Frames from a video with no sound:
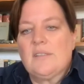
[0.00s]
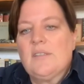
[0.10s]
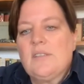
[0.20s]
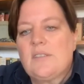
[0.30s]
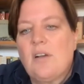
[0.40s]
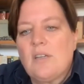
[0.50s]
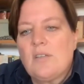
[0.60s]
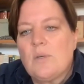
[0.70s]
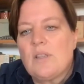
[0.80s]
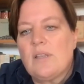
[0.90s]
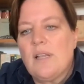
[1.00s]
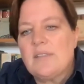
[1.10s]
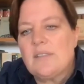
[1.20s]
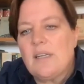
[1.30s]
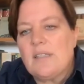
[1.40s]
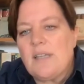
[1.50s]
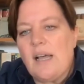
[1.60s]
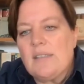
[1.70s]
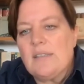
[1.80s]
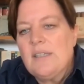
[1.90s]
He started with less than a
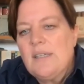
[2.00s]
ton,